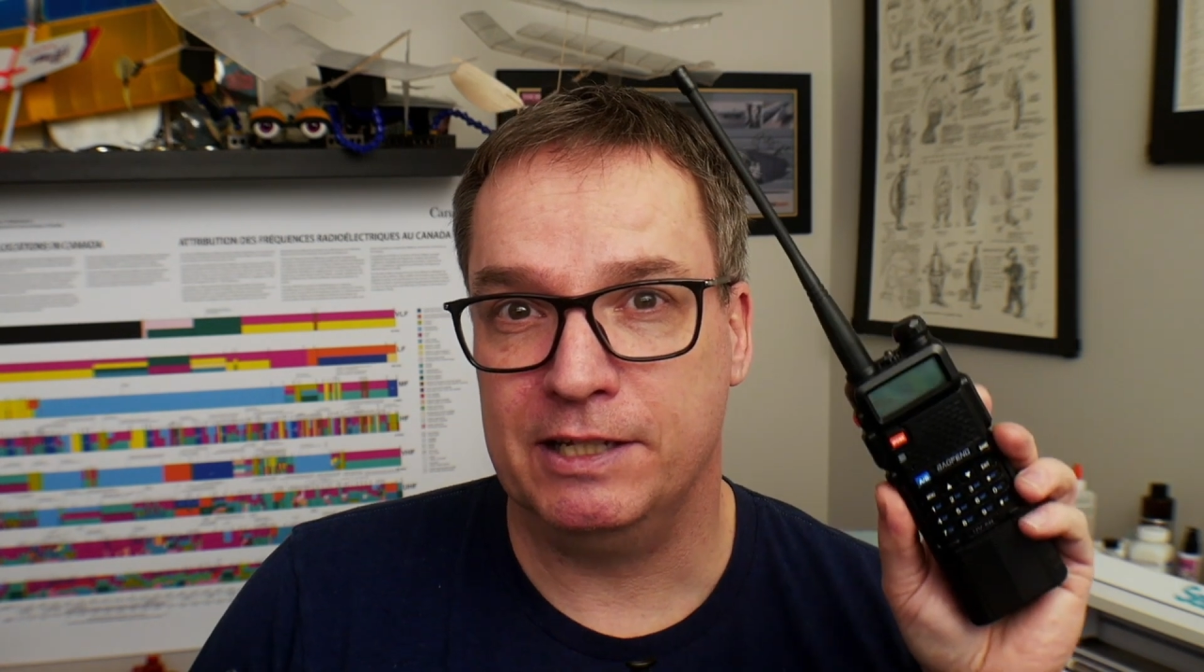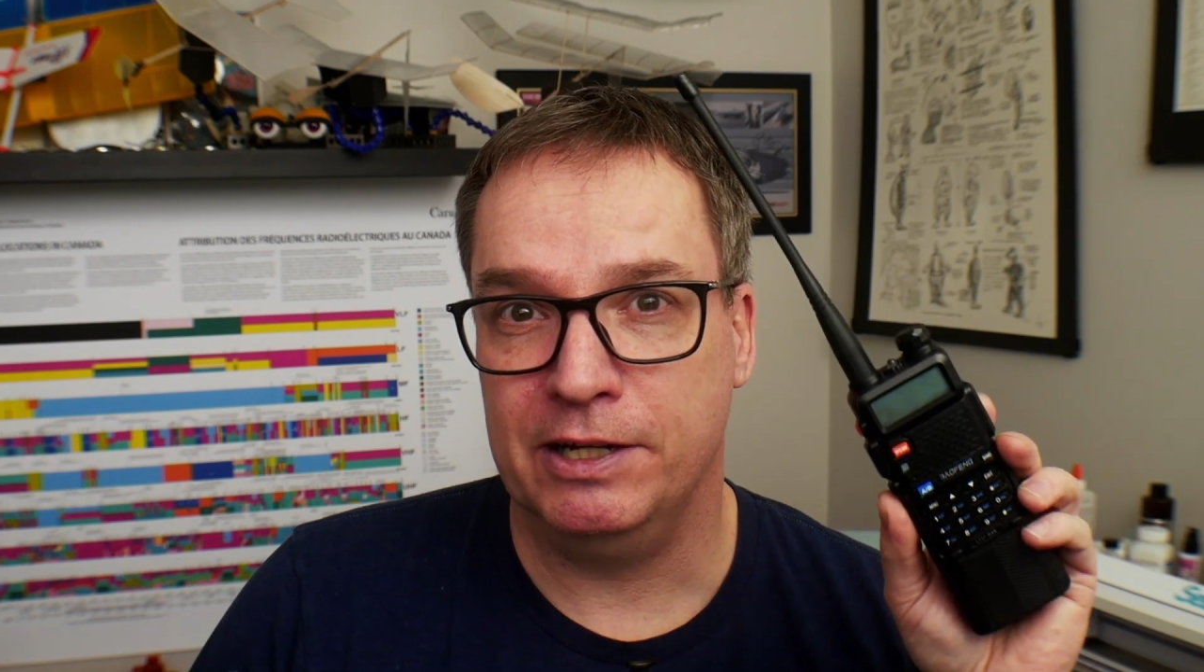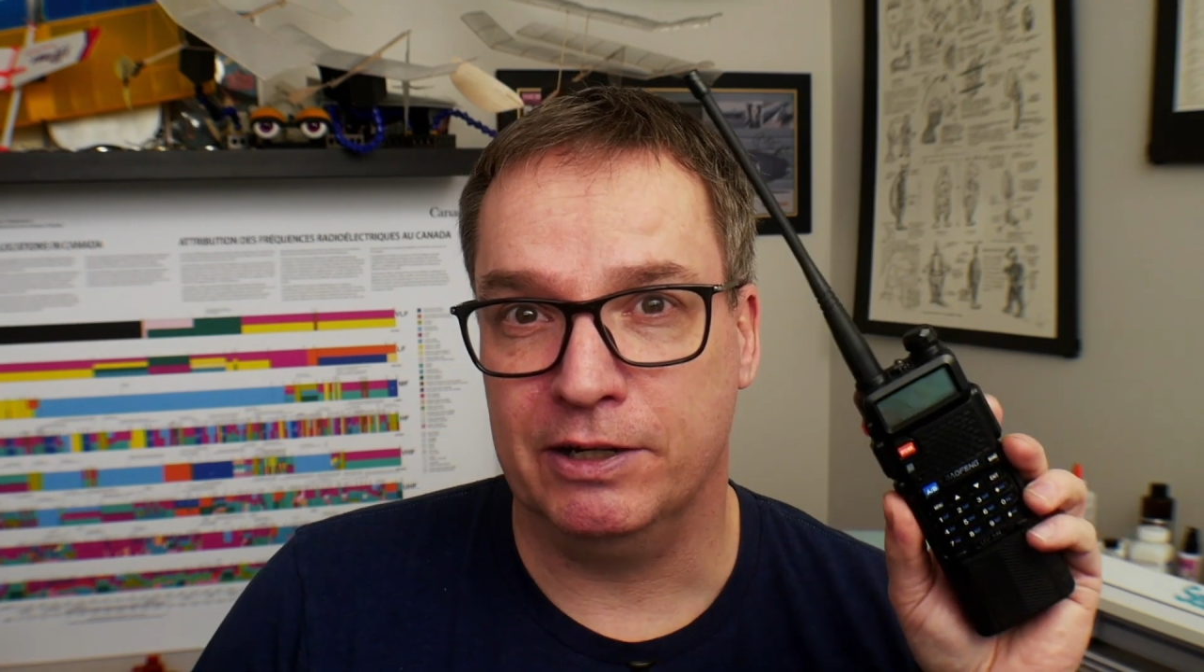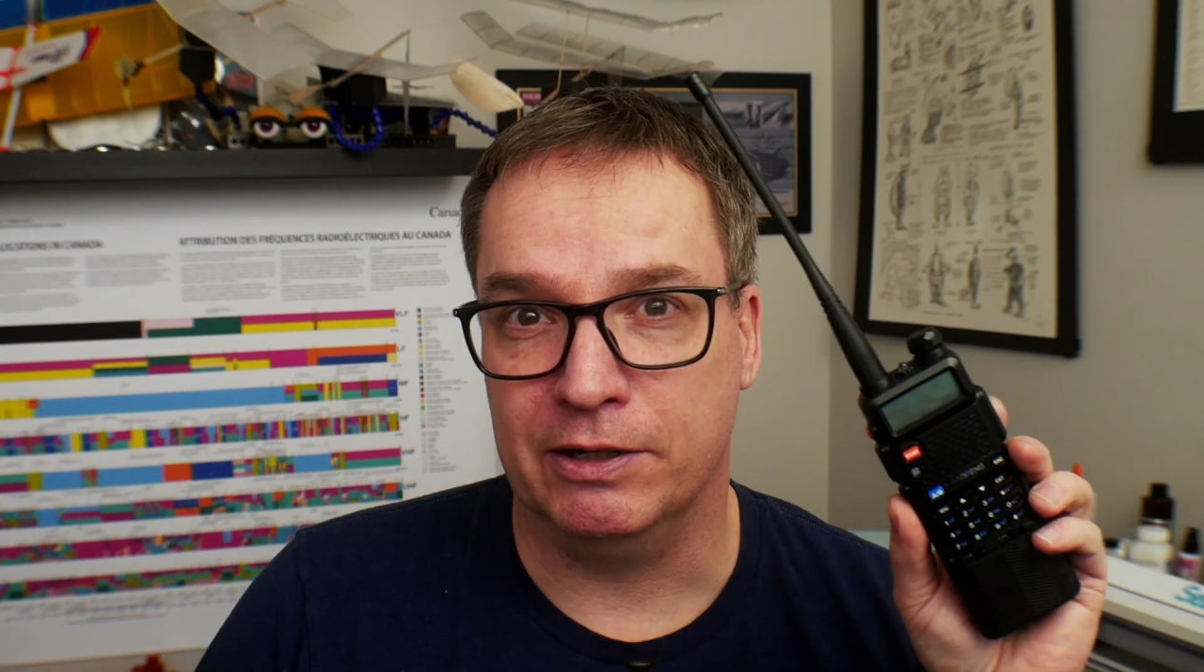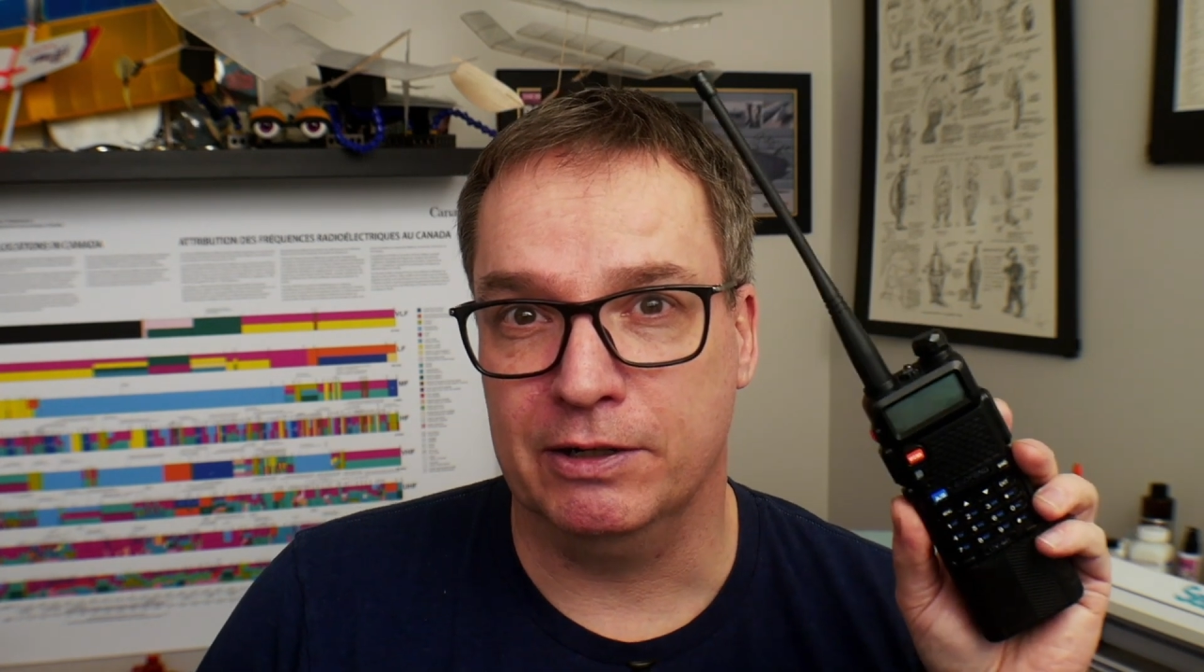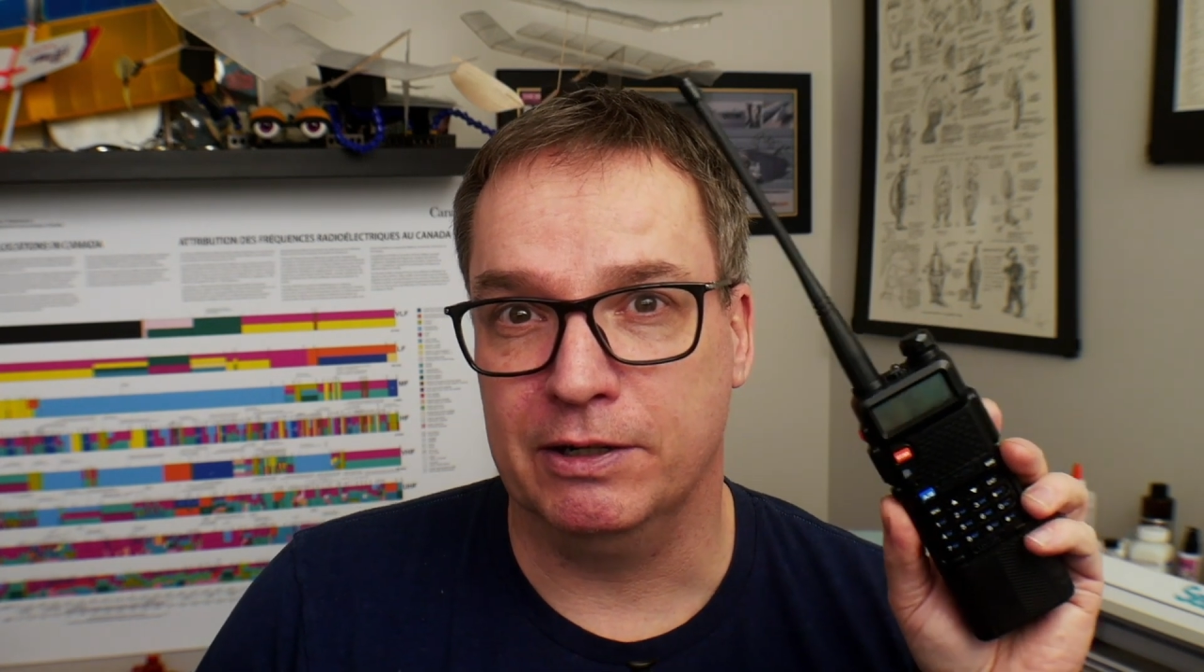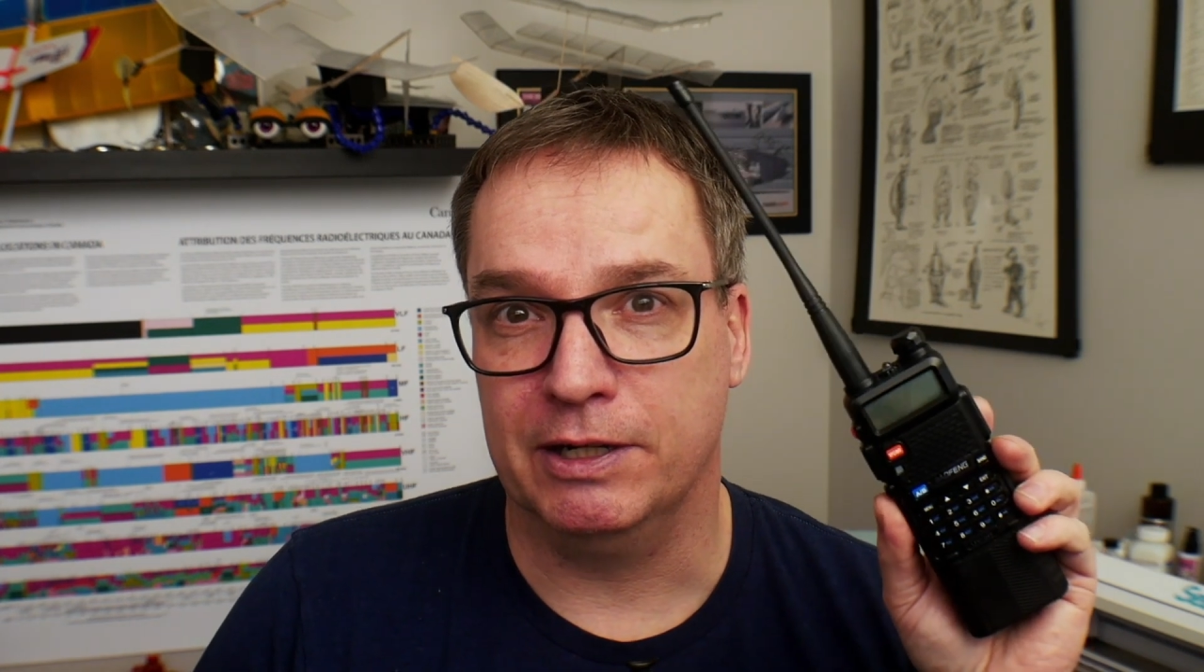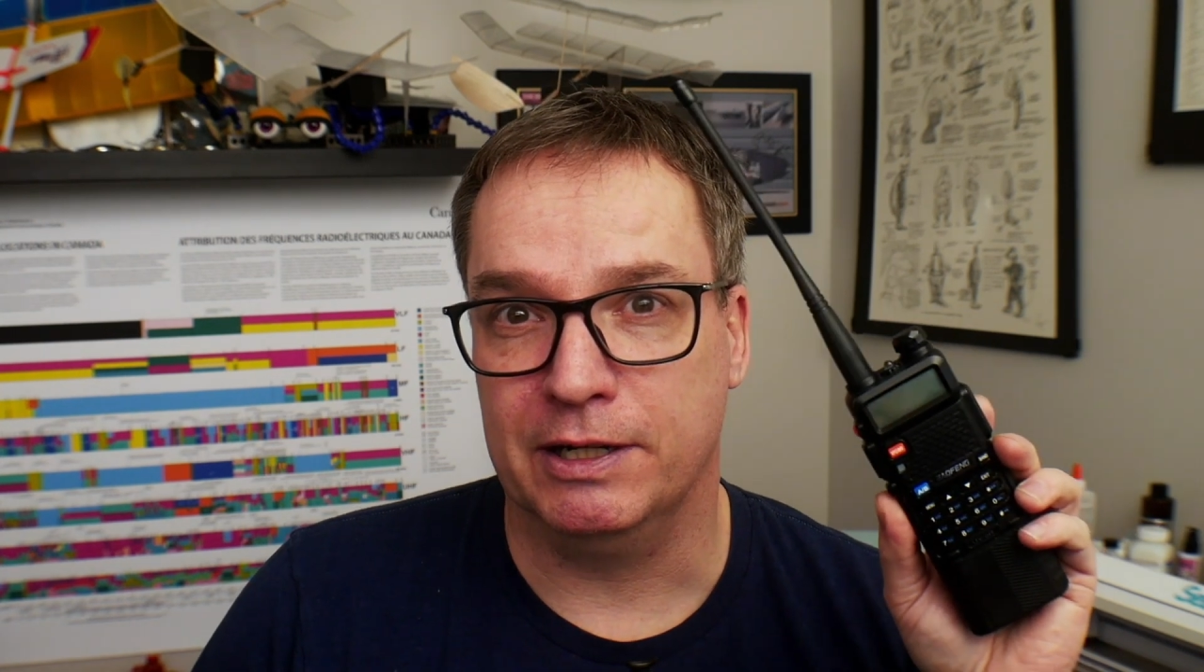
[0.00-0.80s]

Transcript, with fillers: here